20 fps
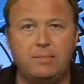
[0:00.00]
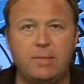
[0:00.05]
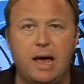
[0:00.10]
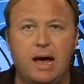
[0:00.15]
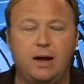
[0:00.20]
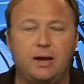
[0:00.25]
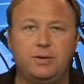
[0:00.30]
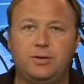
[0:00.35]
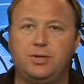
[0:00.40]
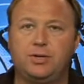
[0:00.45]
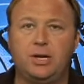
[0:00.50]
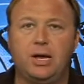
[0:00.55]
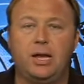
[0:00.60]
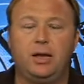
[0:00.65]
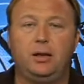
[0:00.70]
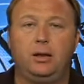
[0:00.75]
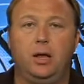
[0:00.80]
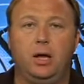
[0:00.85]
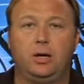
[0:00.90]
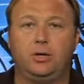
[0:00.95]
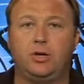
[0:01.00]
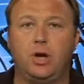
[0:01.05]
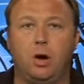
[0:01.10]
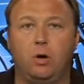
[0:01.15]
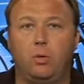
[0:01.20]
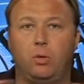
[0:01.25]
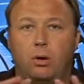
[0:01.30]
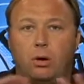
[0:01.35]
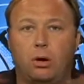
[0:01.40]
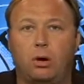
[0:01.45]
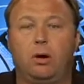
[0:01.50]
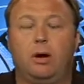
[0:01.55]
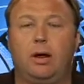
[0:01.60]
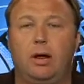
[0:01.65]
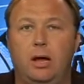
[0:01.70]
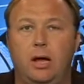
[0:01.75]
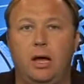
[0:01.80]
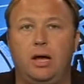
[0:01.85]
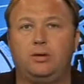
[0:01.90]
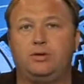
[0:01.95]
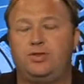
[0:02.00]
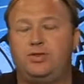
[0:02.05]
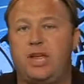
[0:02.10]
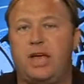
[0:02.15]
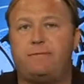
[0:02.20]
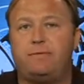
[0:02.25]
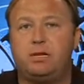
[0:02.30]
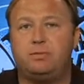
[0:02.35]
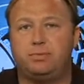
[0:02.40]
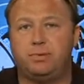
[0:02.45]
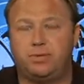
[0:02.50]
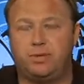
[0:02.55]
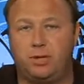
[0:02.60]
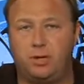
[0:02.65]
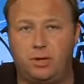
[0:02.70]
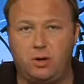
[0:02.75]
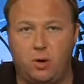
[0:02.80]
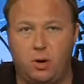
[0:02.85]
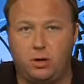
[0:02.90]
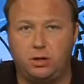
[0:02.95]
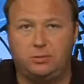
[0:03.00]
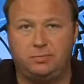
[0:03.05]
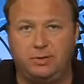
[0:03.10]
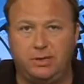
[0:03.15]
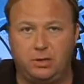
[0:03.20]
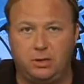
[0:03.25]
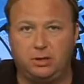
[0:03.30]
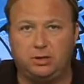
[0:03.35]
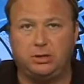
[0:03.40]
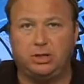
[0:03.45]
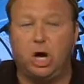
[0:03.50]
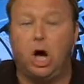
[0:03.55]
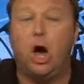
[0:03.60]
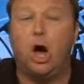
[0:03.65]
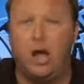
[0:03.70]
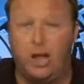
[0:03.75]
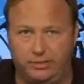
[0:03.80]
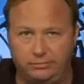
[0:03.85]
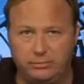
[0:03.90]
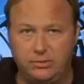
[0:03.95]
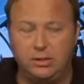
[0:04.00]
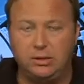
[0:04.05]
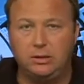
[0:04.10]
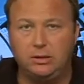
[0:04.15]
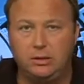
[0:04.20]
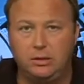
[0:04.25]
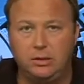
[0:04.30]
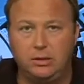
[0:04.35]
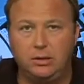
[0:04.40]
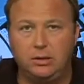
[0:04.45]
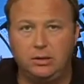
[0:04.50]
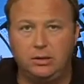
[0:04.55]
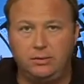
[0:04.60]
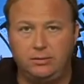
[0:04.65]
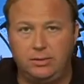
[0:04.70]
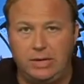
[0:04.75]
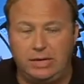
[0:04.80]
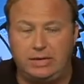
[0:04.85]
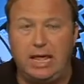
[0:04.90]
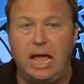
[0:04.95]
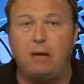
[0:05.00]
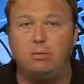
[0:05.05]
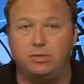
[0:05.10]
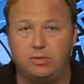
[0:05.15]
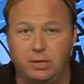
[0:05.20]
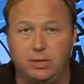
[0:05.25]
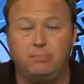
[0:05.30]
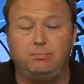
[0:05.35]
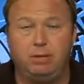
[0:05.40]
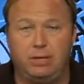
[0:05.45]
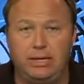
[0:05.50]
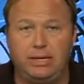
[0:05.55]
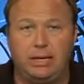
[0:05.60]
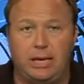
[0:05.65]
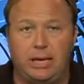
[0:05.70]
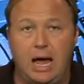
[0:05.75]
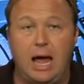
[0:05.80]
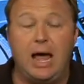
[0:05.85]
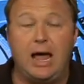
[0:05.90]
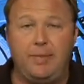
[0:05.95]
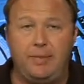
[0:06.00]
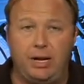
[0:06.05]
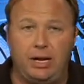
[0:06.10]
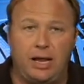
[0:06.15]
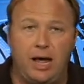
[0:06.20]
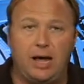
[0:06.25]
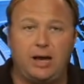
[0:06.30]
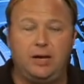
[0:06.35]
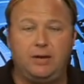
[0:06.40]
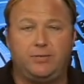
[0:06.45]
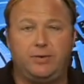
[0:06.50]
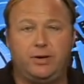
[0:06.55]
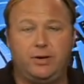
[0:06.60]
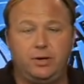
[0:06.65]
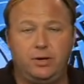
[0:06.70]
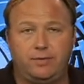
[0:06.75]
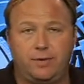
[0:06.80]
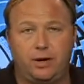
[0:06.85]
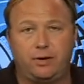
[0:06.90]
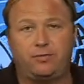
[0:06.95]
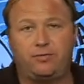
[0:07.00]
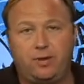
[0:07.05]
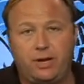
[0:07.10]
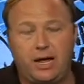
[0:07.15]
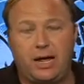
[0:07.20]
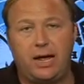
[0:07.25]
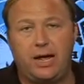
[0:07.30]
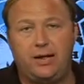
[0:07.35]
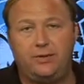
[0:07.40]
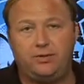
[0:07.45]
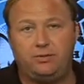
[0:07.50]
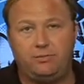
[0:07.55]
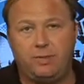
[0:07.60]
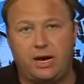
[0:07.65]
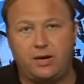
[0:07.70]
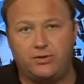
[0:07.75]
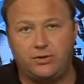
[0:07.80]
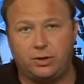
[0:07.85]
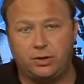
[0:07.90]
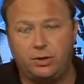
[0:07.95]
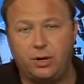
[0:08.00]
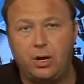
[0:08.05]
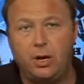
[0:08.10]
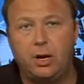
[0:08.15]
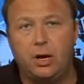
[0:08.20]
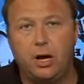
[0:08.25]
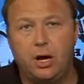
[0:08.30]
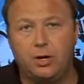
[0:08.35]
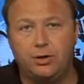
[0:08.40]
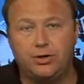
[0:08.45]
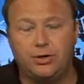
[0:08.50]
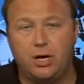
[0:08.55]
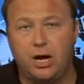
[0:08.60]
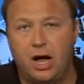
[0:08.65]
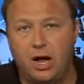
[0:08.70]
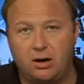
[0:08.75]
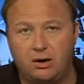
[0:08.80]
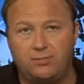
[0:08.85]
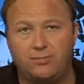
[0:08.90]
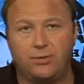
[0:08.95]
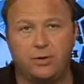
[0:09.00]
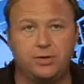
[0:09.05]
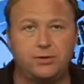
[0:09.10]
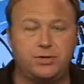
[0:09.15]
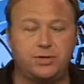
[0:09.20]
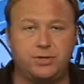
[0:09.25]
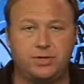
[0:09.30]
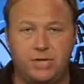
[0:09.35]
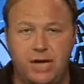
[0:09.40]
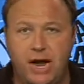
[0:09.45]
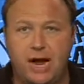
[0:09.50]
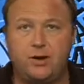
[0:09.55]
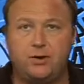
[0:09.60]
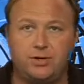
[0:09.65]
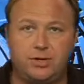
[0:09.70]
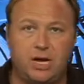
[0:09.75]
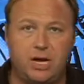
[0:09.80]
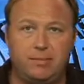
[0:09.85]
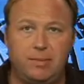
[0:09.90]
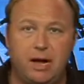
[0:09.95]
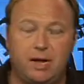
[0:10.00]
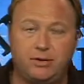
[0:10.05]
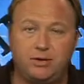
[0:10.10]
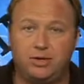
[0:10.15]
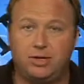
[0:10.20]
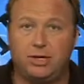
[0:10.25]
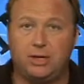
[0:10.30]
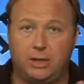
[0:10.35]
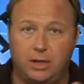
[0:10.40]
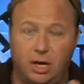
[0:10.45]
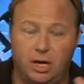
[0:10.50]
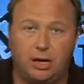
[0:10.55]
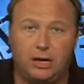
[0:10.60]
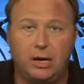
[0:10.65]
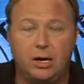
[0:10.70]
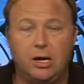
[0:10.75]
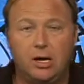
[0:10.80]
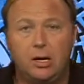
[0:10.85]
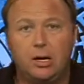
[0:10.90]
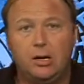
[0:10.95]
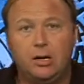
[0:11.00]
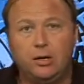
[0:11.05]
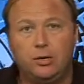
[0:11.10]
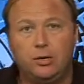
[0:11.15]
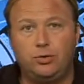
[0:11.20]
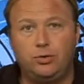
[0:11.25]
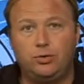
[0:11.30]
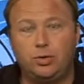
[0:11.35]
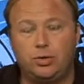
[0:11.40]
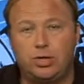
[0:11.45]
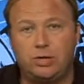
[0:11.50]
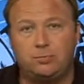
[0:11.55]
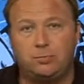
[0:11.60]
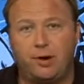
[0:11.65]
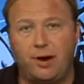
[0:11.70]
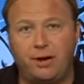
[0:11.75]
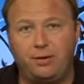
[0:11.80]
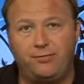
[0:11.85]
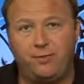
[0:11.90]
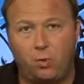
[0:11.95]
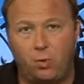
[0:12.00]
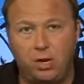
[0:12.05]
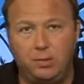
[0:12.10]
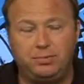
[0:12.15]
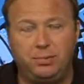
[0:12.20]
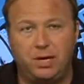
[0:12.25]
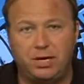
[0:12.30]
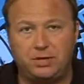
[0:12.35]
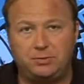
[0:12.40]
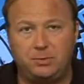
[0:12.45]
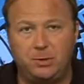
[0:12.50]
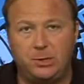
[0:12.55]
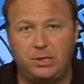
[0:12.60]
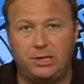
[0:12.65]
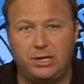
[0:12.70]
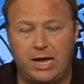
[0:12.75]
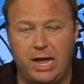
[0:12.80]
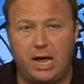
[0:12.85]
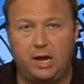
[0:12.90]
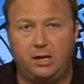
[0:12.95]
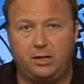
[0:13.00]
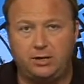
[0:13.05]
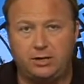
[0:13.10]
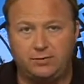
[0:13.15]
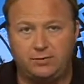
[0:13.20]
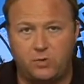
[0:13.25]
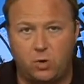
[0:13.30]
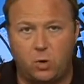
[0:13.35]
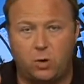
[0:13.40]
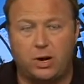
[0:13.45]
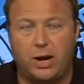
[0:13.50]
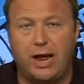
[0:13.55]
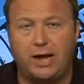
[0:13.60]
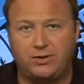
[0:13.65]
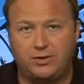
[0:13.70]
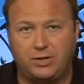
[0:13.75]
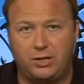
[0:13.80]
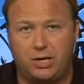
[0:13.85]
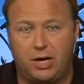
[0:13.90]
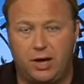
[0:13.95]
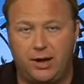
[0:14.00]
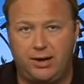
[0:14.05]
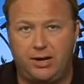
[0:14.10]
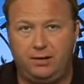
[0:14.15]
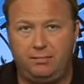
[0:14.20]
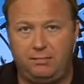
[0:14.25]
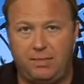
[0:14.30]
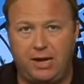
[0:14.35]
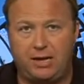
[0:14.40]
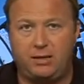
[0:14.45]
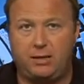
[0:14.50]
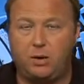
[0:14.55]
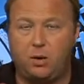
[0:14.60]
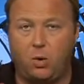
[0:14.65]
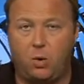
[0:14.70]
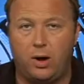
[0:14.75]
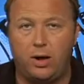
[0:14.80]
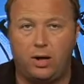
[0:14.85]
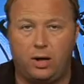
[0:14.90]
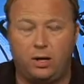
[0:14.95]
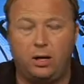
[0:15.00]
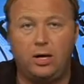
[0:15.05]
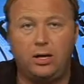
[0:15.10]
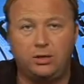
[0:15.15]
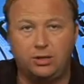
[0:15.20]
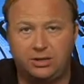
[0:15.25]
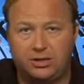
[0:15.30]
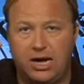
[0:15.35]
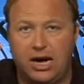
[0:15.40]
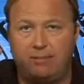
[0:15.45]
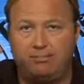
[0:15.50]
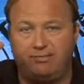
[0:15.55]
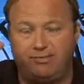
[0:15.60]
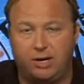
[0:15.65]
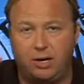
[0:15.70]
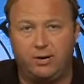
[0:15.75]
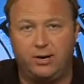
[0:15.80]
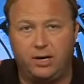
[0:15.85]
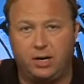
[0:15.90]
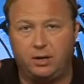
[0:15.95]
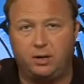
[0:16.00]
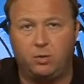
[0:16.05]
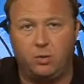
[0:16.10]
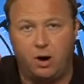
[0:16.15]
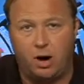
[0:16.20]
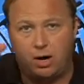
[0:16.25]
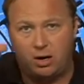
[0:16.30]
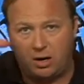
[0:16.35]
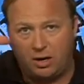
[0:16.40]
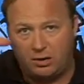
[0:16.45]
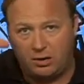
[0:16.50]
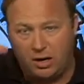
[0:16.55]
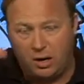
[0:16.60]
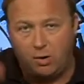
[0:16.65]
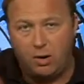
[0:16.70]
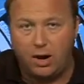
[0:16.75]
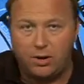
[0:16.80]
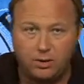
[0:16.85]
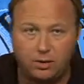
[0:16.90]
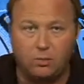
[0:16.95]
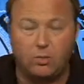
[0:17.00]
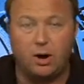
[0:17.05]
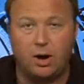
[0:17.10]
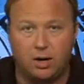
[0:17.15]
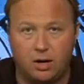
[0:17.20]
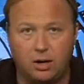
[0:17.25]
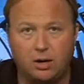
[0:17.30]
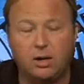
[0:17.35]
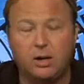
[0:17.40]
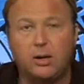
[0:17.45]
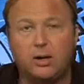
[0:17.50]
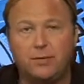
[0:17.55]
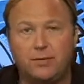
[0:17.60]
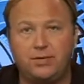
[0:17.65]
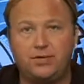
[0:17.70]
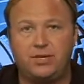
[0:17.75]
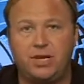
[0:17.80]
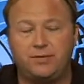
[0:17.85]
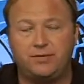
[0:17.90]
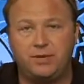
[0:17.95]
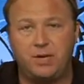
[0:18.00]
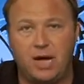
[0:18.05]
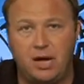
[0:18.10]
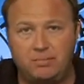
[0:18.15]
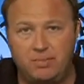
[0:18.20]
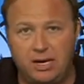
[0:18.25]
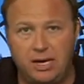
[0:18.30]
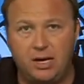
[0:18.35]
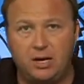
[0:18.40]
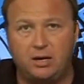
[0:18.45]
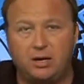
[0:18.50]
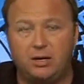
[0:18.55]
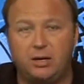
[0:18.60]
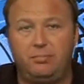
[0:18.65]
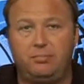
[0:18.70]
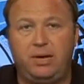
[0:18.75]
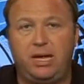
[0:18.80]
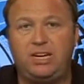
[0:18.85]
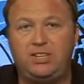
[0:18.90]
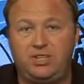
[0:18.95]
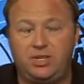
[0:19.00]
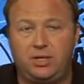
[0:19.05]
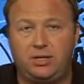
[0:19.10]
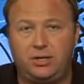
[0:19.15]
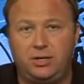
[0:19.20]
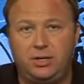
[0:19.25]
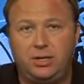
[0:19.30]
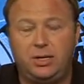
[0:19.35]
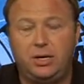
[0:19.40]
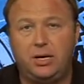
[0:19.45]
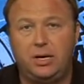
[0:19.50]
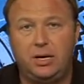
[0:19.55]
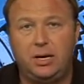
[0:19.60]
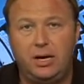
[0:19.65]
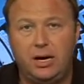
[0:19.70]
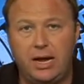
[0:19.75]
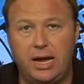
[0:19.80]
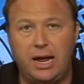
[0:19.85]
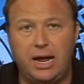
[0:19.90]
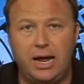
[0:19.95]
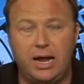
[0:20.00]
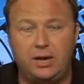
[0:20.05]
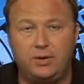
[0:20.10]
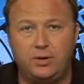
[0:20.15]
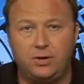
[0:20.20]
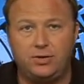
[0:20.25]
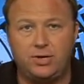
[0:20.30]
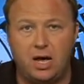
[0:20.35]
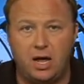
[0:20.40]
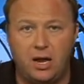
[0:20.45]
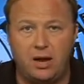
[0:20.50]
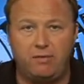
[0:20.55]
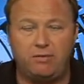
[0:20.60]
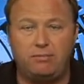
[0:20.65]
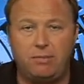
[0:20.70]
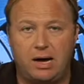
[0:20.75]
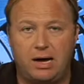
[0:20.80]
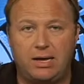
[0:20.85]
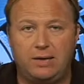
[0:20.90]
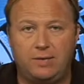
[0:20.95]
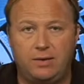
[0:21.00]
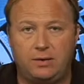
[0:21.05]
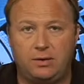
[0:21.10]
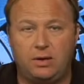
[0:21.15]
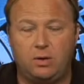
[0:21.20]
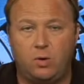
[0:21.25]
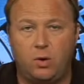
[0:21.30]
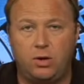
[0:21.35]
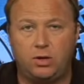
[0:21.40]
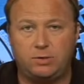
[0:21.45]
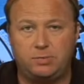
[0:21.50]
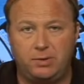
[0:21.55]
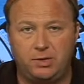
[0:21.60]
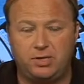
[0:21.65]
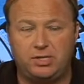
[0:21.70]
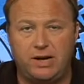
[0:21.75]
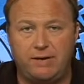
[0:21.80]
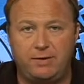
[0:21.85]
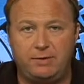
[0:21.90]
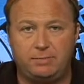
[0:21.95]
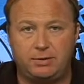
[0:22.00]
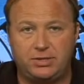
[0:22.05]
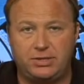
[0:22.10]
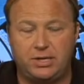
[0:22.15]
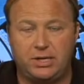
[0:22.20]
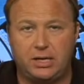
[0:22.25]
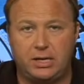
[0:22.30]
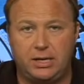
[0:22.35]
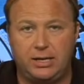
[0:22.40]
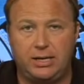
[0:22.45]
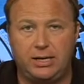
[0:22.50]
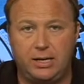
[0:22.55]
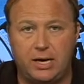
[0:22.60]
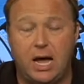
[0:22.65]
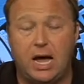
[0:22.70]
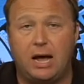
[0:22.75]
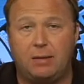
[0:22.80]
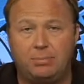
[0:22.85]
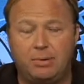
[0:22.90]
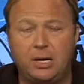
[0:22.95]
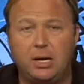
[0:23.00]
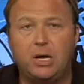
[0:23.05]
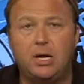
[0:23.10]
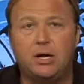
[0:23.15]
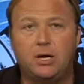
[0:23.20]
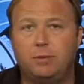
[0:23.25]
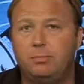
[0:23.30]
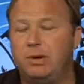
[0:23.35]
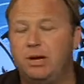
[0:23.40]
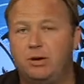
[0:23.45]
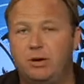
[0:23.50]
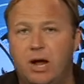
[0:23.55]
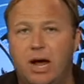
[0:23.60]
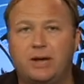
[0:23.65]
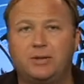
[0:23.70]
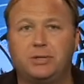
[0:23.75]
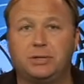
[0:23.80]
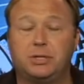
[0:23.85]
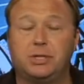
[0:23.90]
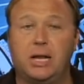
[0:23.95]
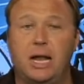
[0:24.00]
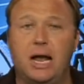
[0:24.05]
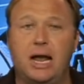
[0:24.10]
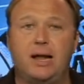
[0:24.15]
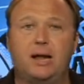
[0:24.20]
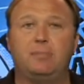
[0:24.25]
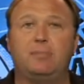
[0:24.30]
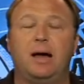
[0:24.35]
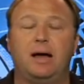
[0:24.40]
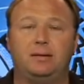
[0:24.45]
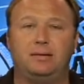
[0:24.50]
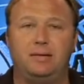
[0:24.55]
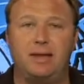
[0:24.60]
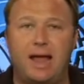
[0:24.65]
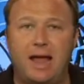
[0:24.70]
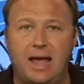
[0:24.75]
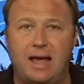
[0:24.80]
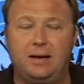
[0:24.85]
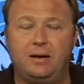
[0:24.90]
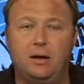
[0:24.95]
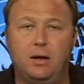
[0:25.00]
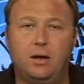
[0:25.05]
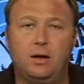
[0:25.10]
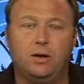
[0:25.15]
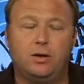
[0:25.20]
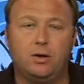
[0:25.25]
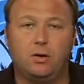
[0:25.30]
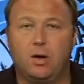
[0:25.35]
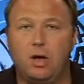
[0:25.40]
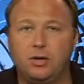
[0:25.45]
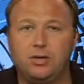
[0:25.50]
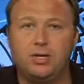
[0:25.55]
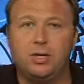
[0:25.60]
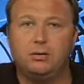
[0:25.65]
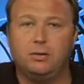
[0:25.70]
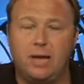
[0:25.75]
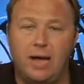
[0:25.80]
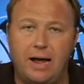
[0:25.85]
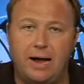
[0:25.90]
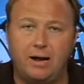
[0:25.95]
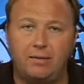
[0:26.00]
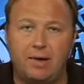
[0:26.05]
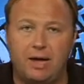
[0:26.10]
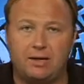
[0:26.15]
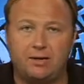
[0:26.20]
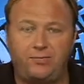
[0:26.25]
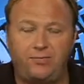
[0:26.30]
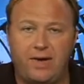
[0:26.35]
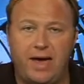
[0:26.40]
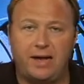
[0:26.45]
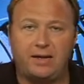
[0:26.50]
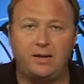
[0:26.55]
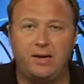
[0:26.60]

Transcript: came out and said, look, don't worry, 70% of the oil spill's gone, that was a complete lie. And then a lot of different university heads and major oceanographers and scientists came out and said, look, you just sprayed 40-plus million gallons of core exit on it and made the oil stop floating on the water and go underwater. The stuff's coming in on the beaches, and you're telling everybody that the oil spill's 70% cleaned up, but you're not just lying about that. You're also lying about the